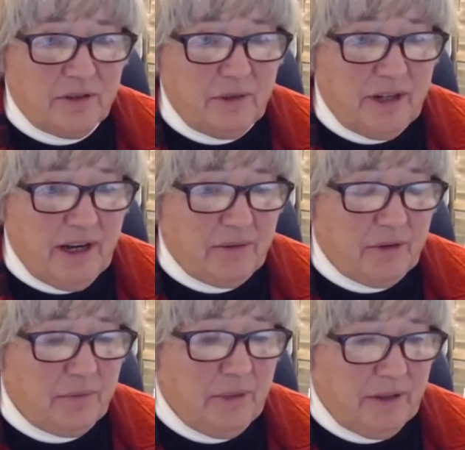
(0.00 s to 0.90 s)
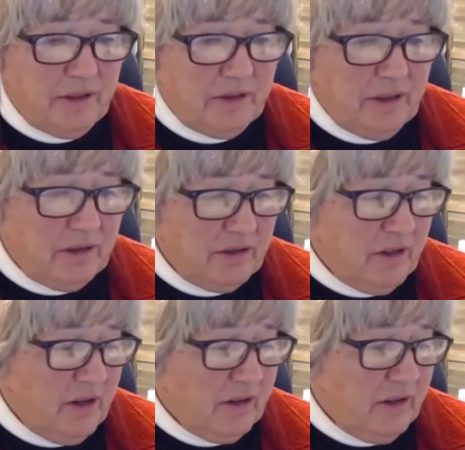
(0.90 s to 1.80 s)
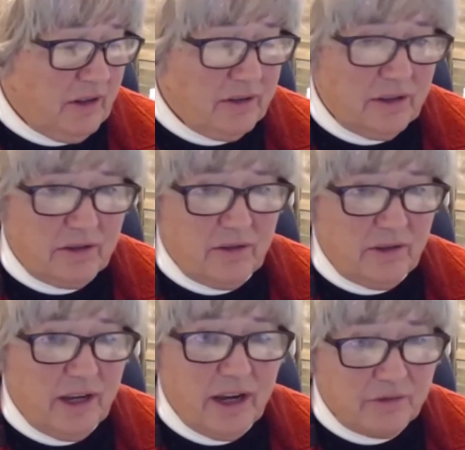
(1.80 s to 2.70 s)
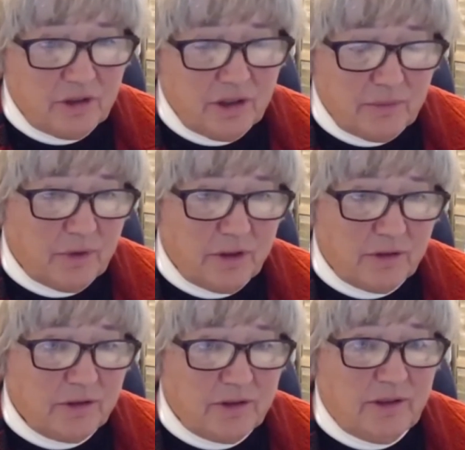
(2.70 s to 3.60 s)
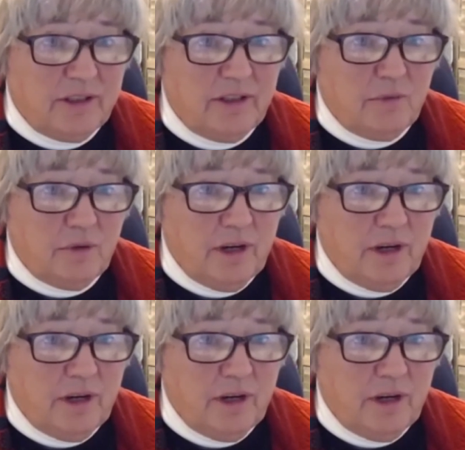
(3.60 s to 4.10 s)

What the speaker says: but I would bet that there are stockyards that don't have chip readers anymore.